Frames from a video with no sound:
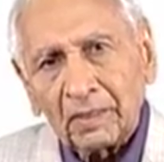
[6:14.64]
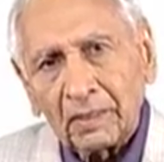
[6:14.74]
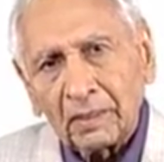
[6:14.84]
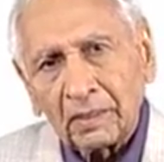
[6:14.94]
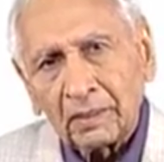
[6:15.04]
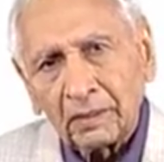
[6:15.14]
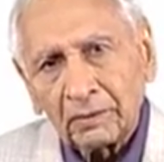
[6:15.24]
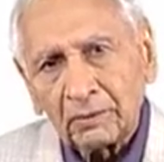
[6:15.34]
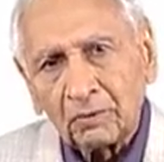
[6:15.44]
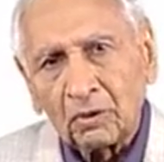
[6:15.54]

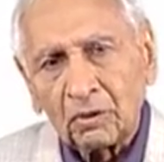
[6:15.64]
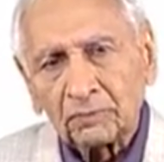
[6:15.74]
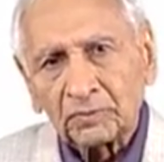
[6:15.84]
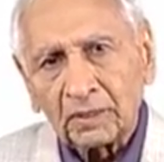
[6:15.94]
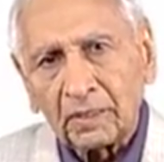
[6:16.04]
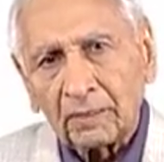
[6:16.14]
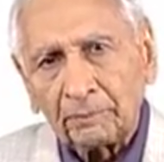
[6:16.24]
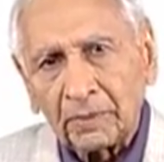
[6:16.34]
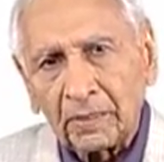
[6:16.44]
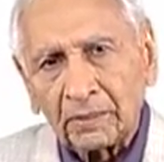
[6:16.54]
norms are
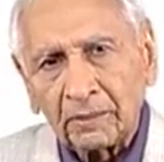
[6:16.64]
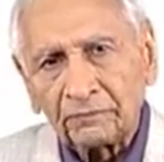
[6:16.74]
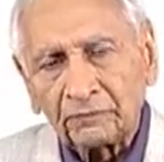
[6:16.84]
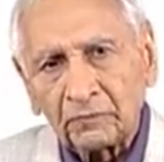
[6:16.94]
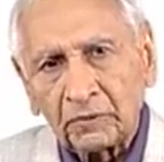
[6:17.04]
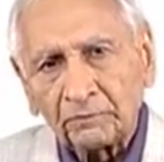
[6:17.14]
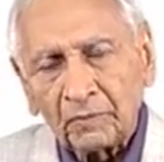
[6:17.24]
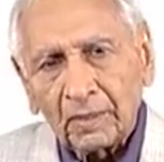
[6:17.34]
part of a